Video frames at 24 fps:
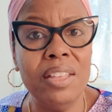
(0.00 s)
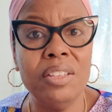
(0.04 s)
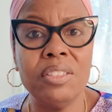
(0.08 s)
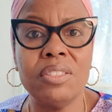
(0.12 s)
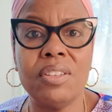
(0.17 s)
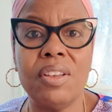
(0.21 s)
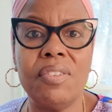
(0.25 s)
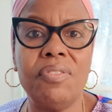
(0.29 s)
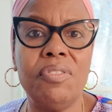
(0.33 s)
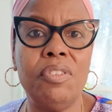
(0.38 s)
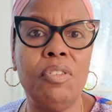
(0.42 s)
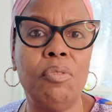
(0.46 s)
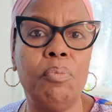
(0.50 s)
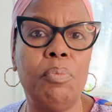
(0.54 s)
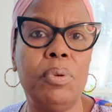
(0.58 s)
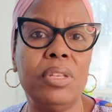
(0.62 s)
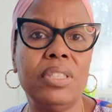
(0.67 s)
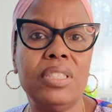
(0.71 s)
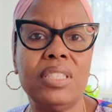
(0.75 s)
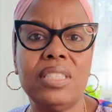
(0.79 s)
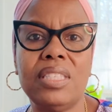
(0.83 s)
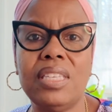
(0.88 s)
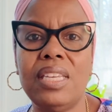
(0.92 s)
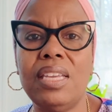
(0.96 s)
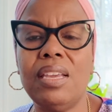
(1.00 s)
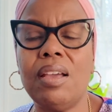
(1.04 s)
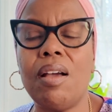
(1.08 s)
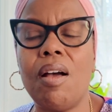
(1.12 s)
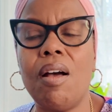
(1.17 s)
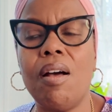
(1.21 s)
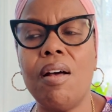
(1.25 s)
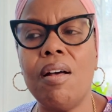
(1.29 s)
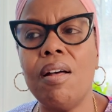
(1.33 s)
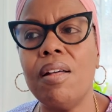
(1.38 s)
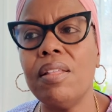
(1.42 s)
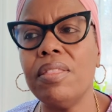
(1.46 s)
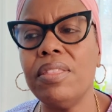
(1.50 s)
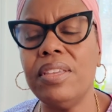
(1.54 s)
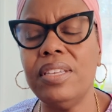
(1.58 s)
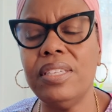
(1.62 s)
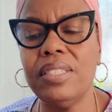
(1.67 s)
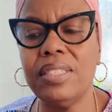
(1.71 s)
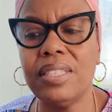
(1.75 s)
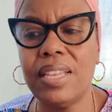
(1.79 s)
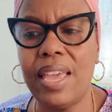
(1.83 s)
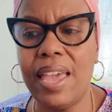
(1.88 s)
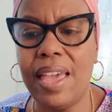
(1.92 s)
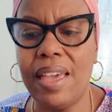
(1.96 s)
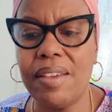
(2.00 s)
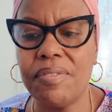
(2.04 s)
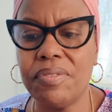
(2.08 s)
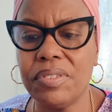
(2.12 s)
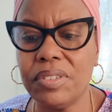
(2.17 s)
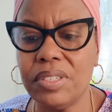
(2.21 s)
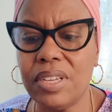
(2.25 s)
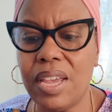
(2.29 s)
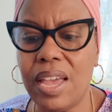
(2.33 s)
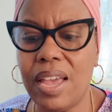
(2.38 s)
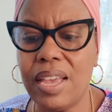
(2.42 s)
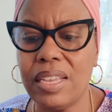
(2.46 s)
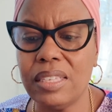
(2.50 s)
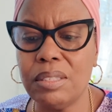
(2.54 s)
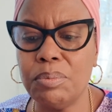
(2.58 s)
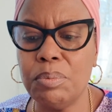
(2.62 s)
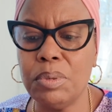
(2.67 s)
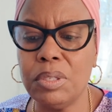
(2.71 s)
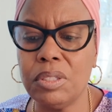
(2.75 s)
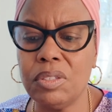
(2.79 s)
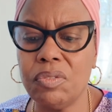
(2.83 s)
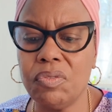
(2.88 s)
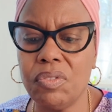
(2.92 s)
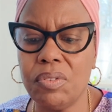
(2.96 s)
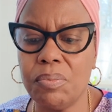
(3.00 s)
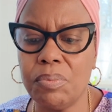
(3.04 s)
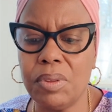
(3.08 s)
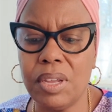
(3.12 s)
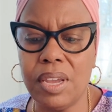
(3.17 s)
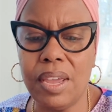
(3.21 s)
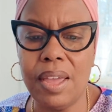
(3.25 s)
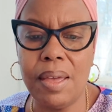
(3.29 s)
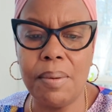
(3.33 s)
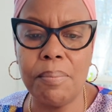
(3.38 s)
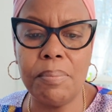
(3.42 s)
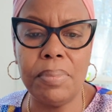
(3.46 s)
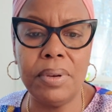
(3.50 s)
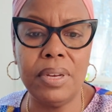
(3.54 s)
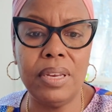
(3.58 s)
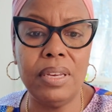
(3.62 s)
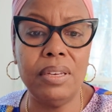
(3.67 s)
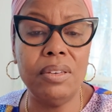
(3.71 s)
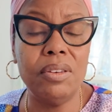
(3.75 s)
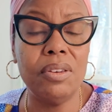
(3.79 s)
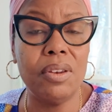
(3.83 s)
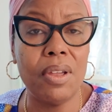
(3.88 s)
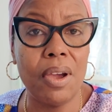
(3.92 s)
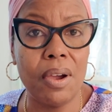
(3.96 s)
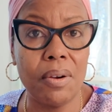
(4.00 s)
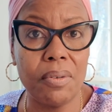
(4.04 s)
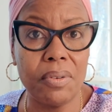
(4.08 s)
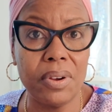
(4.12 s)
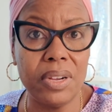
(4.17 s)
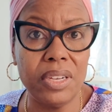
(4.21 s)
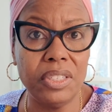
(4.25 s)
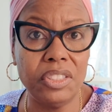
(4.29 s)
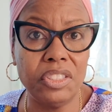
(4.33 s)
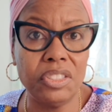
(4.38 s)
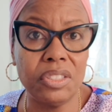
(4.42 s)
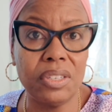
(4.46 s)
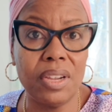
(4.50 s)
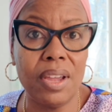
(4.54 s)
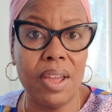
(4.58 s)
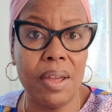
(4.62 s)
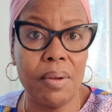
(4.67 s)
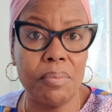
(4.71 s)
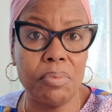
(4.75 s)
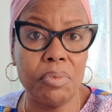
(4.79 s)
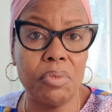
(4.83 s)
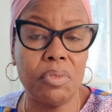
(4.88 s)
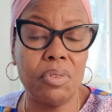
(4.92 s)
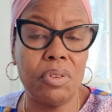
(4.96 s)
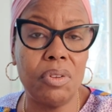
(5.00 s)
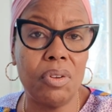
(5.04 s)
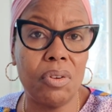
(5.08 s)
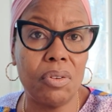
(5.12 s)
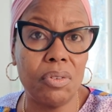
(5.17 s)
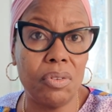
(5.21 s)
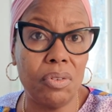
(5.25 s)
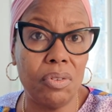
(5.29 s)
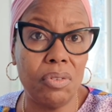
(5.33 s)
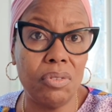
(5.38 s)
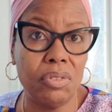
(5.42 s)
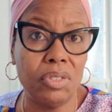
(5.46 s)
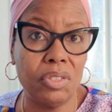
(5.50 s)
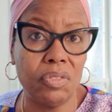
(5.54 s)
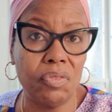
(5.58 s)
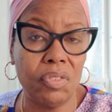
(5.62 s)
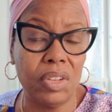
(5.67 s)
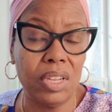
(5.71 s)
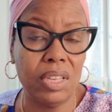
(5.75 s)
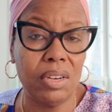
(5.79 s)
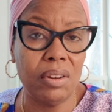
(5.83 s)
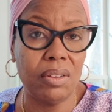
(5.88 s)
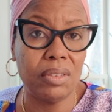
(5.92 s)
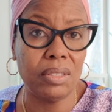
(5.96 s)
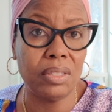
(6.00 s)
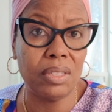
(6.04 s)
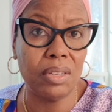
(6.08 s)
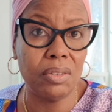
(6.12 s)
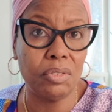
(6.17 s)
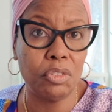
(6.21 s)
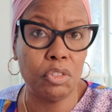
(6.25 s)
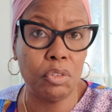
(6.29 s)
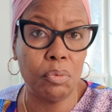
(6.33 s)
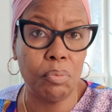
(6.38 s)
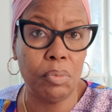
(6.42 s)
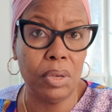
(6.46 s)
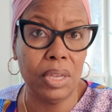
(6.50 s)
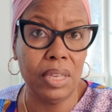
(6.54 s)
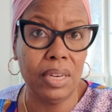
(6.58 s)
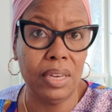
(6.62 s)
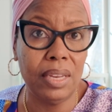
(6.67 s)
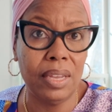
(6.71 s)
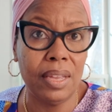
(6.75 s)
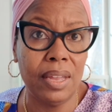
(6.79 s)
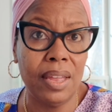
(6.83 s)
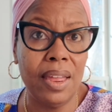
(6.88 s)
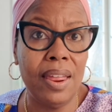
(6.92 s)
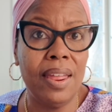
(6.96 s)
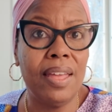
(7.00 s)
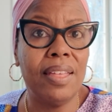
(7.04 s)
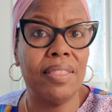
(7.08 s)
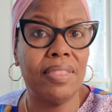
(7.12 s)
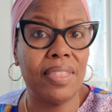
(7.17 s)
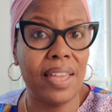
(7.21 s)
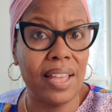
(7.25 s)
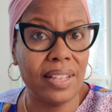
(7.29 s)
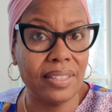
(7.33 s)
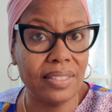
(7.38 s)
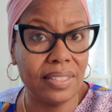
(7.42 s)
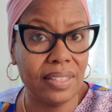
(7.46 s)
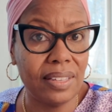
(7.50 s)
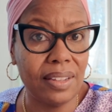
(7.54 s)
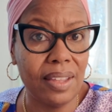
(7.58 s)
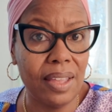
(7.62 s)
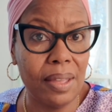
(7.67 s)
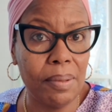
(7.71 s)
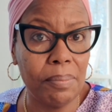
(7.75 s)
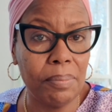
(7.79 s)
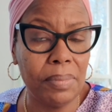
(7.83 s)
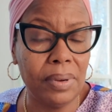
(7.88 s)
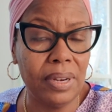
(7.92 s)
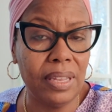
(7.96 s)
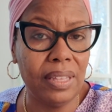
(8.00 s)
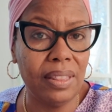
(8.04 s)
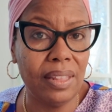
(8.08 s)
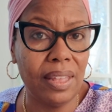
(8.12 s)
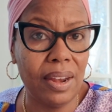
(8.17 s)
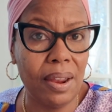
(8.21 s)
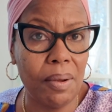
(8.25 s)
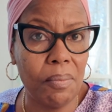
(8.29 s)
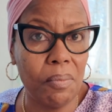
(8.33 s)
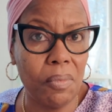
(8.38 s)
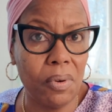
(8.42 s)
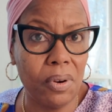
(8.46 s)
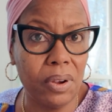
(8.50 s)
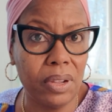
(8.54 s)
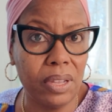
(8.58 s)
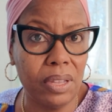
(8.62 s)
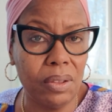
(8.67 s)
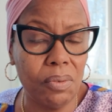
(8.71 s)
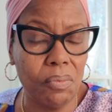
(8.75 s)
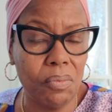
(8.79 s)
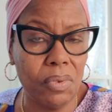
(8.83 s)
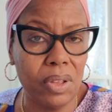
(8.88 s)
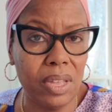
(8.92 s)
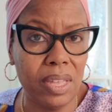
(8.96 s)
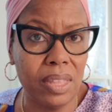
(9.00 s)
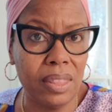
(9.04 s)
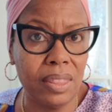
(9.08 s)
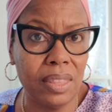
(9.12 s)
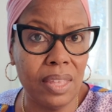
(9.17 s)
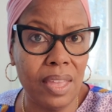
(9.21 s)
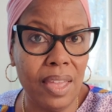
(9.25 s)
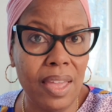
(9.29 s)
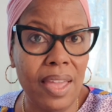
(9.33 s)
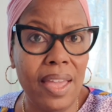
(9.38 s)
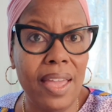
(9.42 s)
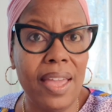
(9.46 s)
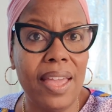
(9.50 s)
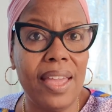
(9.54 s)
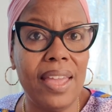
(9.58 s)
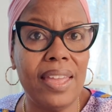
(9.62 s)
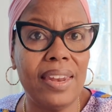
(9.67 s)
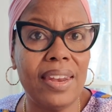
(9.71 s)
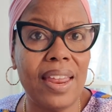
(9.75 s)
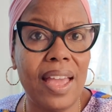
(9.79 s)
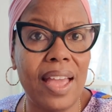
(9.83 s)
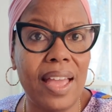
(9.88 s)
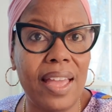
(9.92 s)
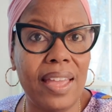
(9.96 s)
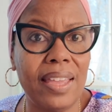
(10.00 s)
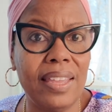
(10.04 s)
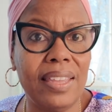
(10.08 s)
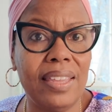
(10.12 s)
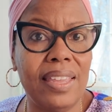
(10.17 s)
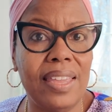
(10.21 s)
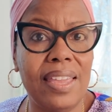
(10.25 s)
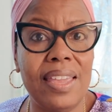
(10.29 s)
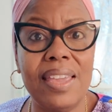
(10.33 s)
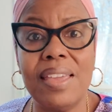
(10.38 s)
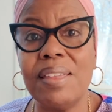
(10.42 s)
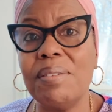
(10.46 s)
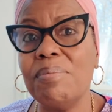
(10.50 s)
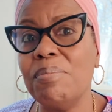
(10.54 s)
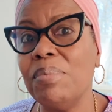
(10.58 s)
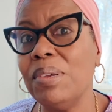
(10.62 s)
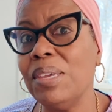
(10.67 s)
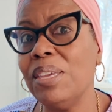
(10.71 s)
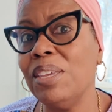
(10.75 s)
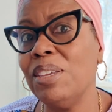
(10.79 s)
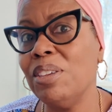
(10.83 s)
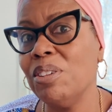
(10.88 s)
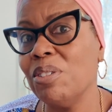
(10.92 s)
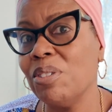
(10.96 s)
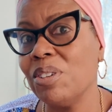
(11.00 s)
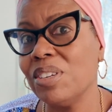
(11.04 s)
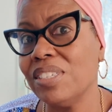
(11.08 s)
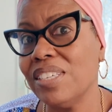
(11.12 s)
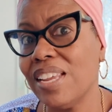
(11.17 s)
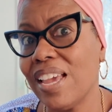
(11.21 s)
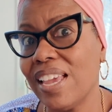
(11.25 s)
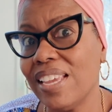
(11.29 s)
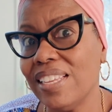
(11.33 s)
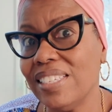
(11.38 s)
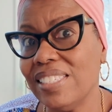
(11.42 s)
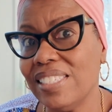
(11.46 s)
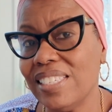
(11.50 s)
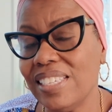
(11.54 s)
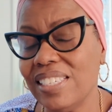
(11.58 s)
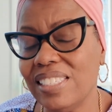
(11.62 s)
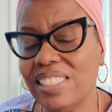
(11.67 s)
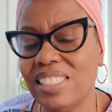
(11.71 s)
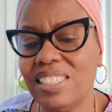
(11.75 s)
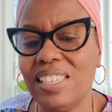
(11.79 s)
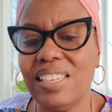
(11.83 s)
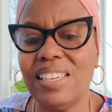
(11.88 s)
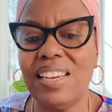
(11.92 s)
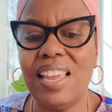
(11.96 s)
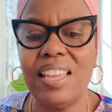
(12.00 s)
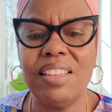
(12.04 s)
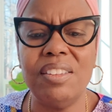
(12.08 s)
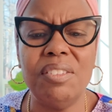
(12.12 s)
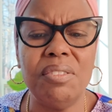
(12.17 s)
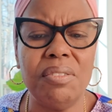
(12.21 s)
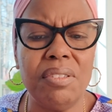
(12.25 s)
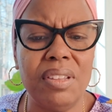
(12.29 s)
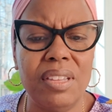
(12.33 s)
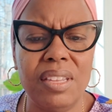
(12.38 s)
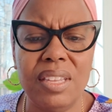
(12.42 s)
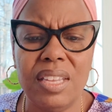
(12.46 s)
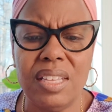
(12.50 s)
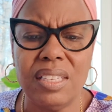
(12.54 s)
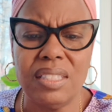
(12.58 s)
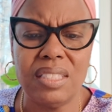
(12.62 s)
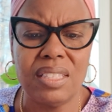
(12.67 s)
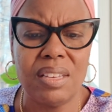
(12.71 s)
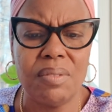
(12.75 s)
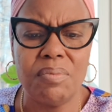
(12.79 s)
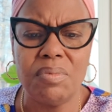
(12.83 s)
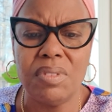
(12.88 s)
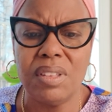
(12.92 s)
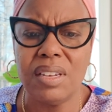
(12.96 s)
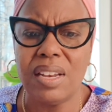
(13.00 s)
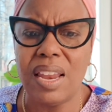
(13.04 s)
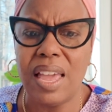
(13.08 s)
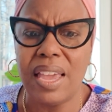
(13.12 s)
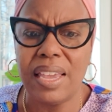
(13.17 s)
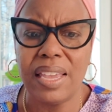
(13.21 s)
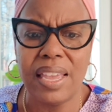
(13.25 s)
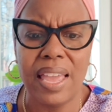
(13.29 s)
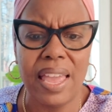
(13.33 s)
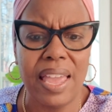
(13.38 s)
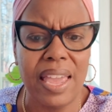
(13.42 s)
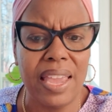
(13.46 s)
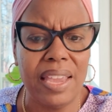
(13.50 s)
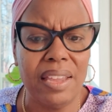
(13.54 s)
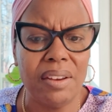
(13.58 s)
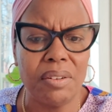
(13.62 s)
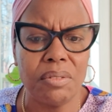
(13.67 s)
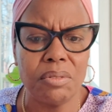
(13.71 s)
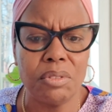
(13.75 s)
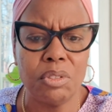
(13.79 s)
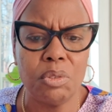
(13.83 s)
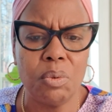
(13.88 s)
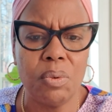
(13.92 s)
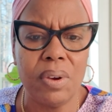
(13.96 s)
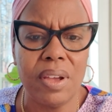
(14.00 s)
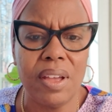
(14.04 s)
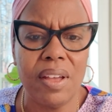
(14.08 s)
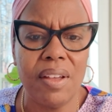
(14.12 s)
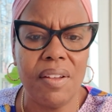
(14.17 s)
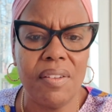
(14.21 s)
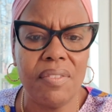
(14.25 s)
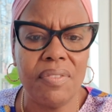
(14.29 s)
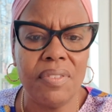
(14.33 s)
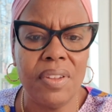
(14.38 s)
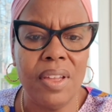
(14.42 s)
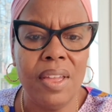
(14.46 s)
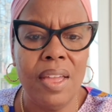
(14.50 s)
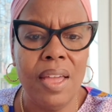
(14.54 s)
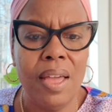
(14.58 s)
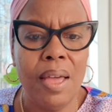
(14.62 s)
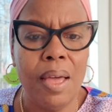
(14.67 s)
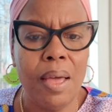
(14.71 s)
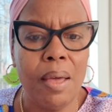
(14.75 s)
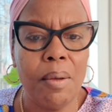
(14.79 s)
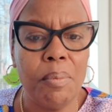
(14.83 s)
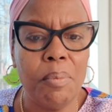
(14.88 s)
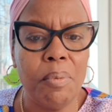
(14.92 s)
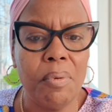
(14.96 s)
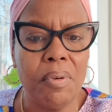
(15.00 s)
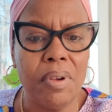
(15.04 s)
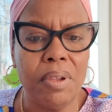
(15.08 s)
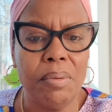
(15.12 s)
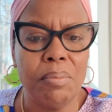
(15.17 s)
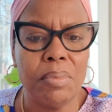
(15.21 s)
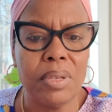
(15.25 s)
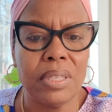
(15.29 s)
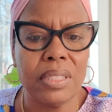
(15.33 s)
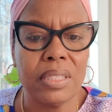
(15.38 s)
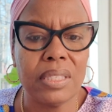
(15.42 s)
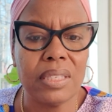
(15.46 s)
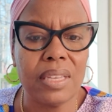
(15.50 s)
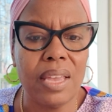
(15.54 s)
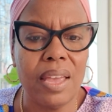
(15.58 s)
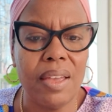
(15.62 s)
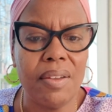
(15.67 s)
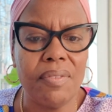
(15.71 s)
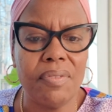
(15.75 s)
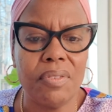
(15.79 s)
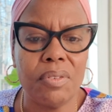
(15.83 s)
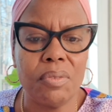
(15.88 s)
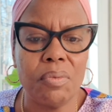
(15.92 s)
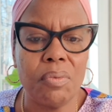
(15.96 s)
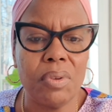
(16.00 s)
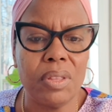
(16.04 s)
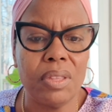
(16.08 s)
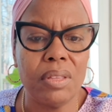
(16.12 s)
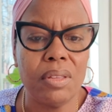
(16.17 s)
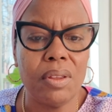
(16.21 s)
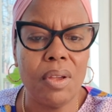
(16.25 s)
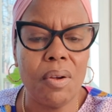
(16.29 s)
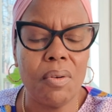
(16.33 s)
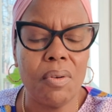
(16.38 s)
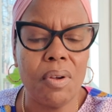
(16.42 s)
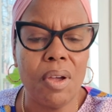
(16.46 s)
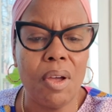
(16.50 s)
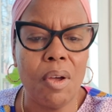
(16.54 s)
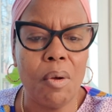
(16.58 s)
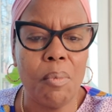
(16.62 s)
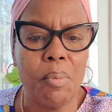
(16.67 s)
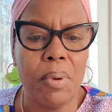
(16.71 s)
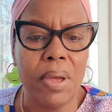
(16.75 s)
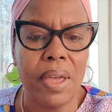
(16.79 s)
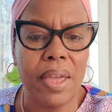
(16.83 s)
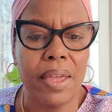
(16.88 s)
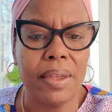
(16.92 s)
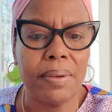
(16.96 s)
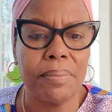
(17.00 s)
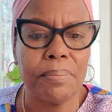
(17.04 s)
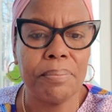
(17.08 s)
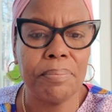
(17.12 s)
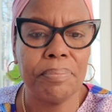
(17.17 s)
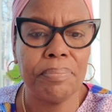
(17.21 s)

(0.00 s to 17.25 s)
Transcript: So if you've been seeing all these advertisements from the company Nourish come through your news feed on social media, that's the company that I'm working with, and I can be your dietitian, and you can get something like 8 or 12 appointments covered with no copay.